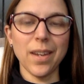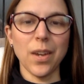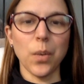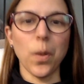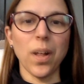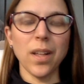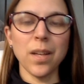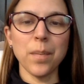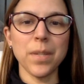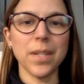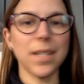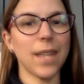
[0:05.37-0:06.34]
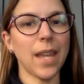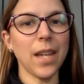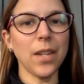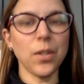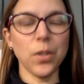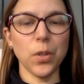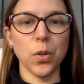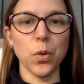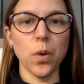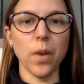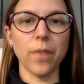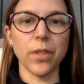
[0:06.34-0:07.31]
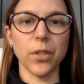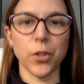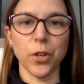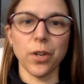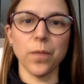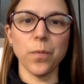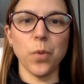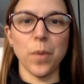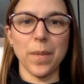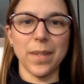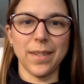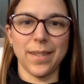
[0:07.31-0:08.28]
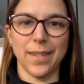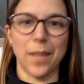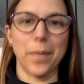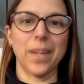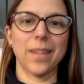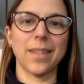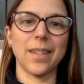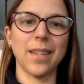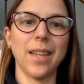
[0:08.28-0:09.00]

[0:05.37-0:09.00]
and welcome to day 2 of the Durham Women's Summit.